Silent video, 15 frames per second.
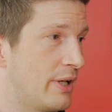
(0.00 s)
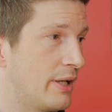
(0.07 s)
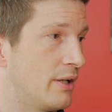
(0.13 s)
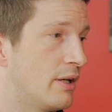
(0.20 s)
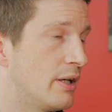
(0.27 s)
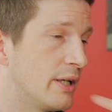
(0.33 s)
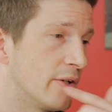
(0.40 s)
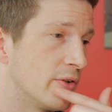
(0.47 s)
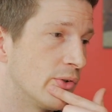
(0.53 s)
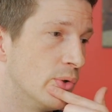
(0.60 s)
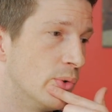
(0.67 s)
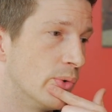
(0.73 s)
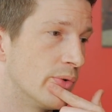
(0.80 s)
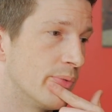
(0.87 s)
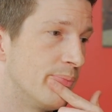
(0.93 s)
Dan Hind
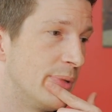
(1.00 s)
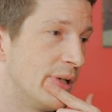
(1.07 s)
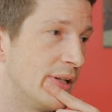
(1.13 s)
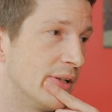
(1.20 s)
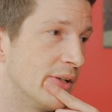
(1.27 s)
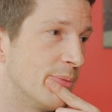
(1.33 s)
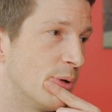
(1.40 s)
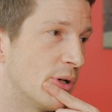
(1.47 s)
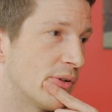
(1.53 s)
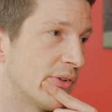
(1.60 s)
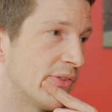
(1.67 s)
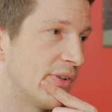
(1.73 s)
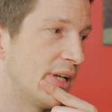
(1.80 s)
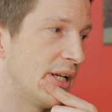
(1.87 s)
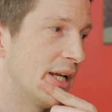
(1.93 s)
called Media
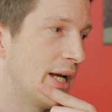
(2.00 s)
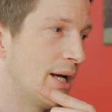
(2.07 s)
Democracy.